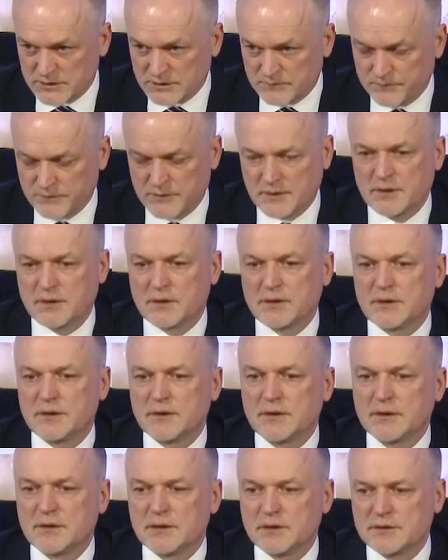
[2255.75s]
So
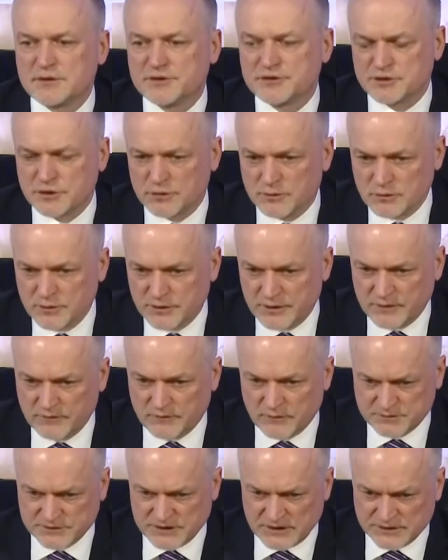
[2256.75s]
fixed costs
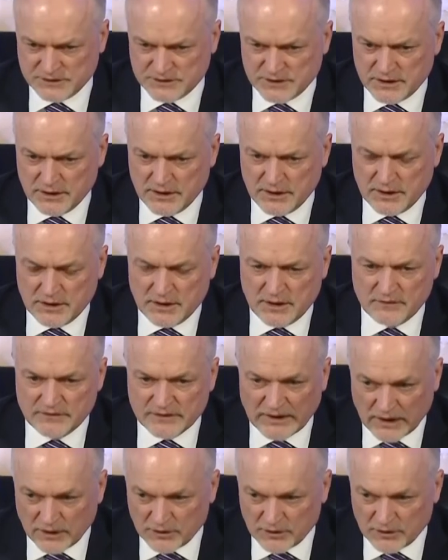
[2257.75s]
have been reduced,